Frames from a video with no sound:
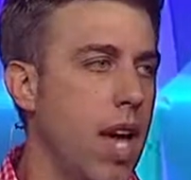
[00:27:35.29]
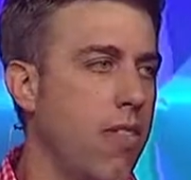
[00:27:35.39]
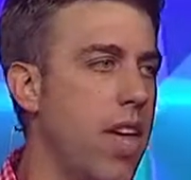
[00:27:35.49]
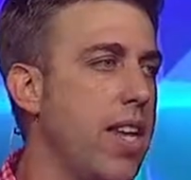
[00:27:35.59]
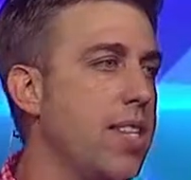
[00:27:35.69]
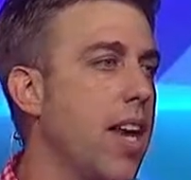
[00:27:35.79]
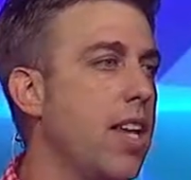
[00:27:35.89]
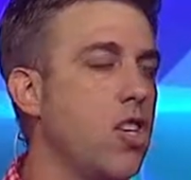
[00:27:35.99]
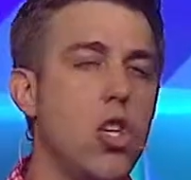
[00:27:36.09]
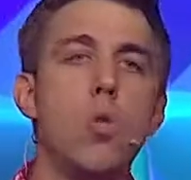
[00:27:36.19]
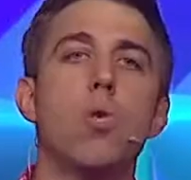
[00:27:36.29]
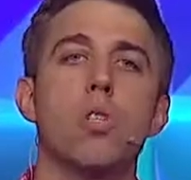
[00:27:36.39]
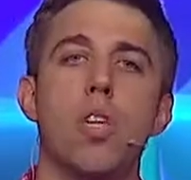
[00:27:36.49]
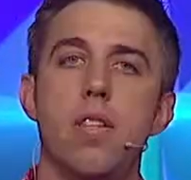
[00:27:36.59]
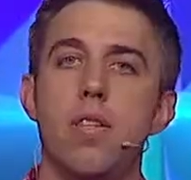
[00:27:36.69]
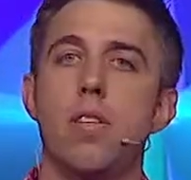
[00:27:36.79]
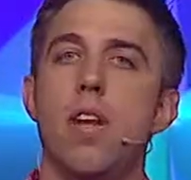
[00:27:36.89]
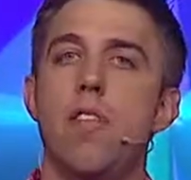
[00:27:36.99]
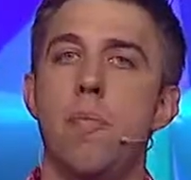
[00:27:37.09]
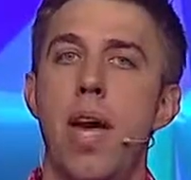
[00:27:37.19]
And then he said, And you will see the
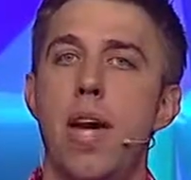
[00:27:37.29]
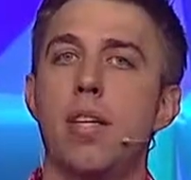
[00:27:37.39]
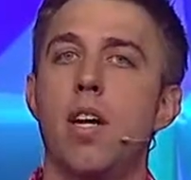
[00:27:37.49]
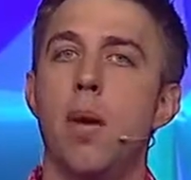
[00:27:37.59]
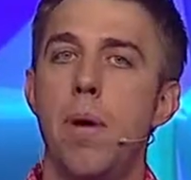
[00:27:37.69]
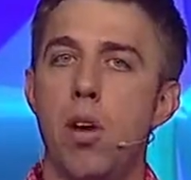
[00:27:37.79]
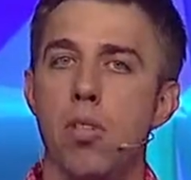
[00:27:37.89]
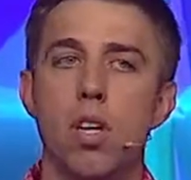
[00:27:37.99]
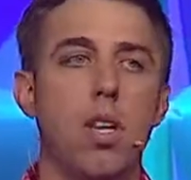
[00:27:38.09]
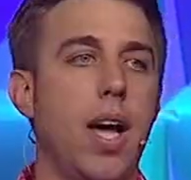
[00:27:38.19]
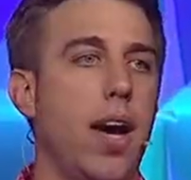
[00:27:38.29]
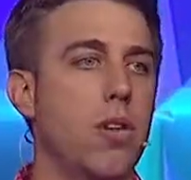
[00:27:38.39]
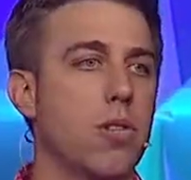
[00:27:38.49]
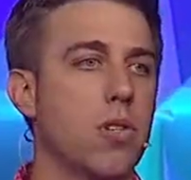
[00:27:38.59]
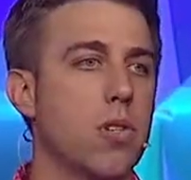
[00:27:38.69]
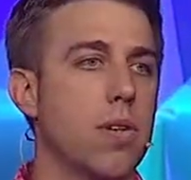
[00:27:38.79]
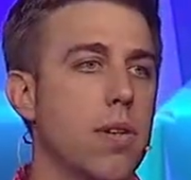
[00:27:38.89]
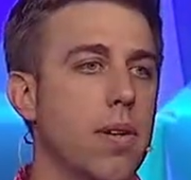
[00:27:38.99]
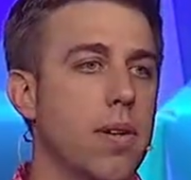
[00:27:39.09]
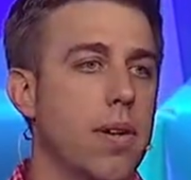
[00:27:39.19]
Son of Man coming on the clouds
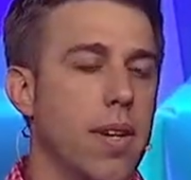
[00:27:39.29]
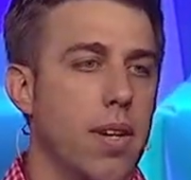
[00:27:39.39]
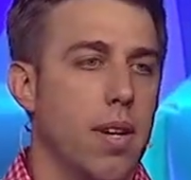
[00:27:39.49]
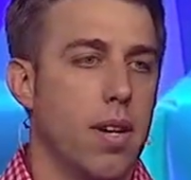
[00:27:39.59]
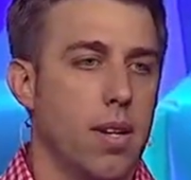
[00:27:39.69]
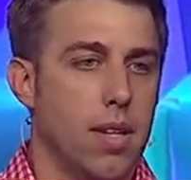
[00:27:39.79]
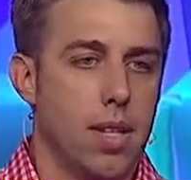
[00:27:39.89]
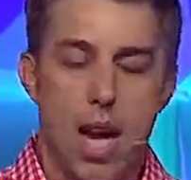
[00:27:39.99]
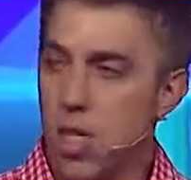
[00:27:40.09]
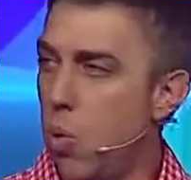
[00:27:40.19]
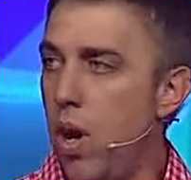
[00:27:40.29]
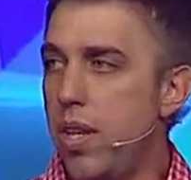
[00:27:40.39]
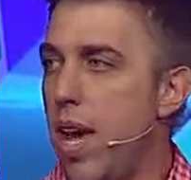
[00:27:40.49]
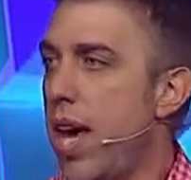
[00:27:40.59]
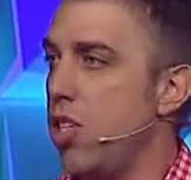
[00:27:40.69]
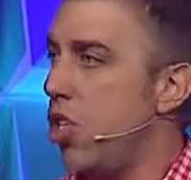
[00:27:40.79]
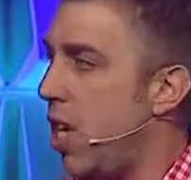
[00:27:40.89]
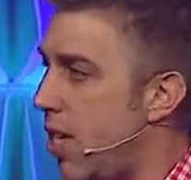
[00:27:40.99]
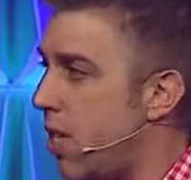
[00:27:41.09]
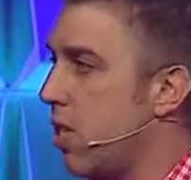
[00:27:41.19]
Guys, one day
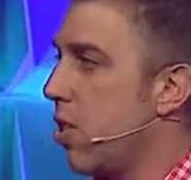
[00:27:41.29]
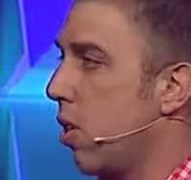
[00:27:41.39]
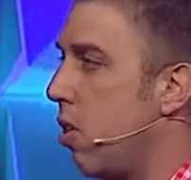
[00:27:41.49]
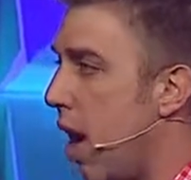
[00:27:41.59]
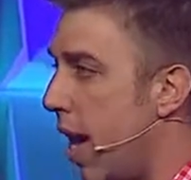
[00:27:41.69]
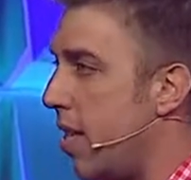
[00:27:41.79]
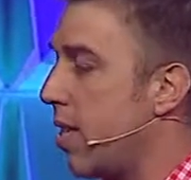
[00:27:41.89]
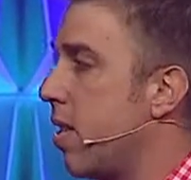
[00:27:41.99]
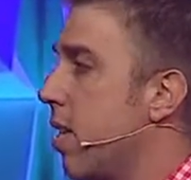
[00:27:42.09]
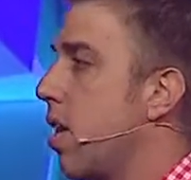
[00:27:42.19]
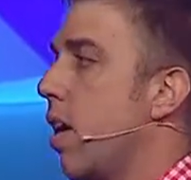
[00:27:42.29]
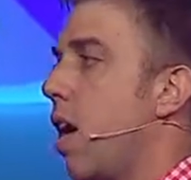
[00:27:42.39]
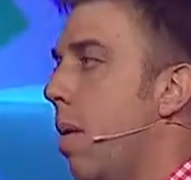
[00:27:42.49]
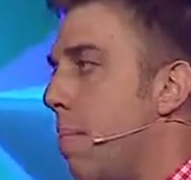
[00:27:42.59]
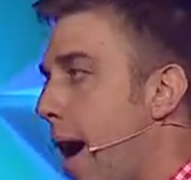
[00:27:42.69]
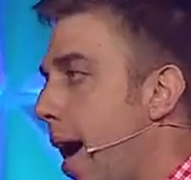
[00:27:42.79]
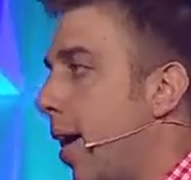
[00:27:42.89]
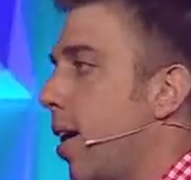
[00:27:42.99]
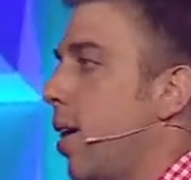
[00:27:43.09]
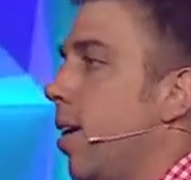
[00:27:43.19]
Jesus the Christ is going to come
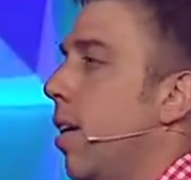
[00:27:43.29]
back.